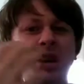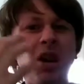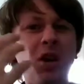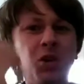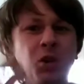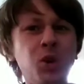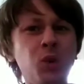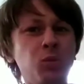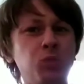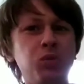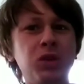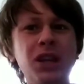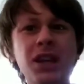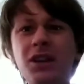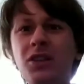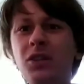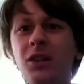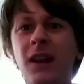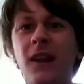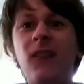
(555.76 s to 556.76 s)
Are you
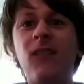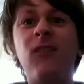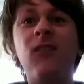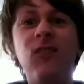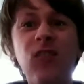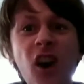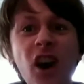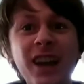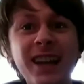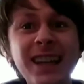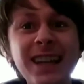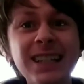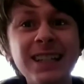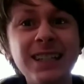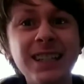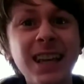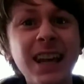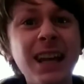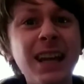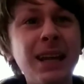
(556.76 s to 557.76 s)
literally fucking
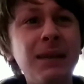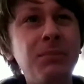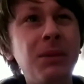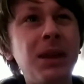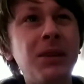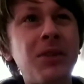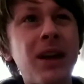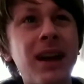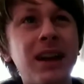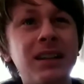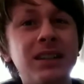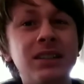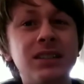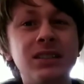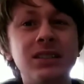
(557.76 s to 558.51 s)
kidding me right?